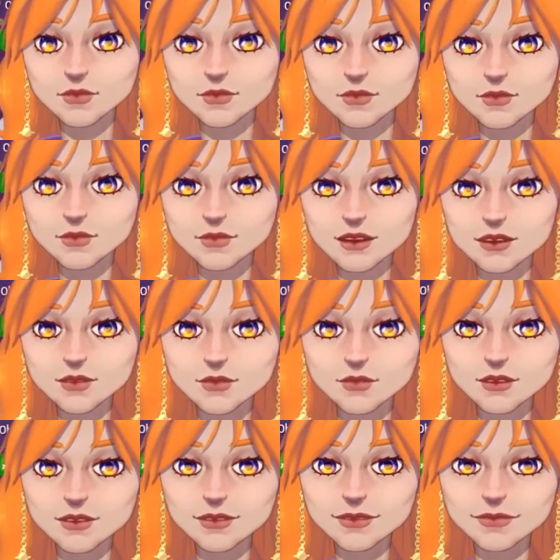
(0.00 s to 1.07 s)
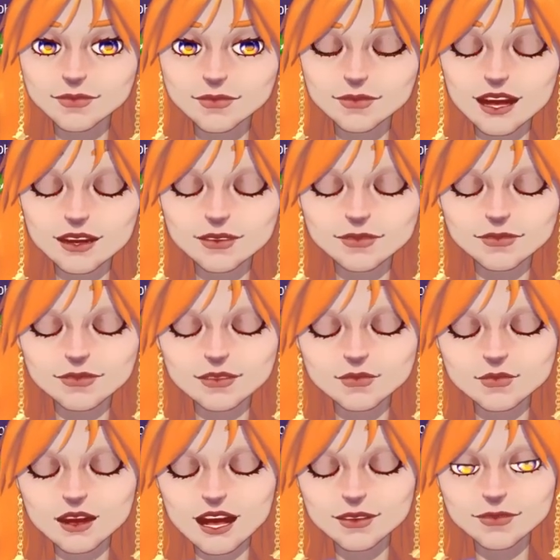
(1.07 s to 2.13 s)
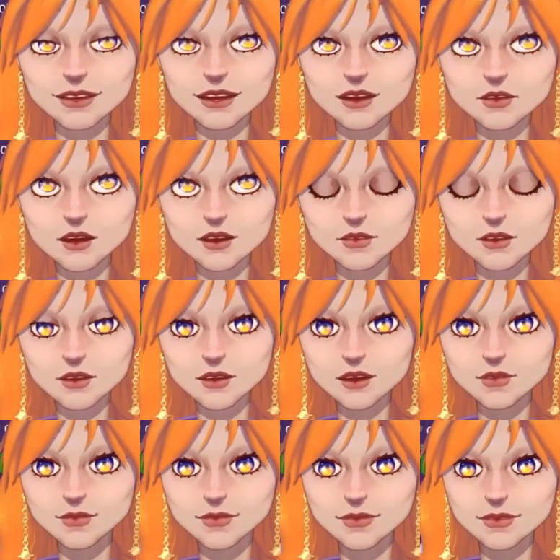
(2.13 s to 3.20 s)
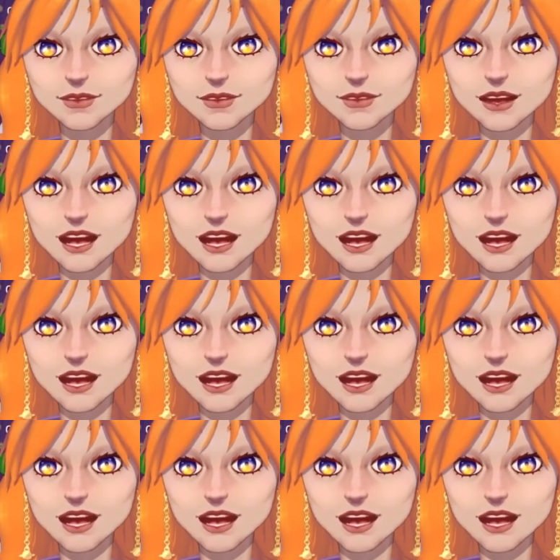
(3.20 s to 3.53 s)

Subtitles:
That you are stuck in a never-ending loop of bureaucracy?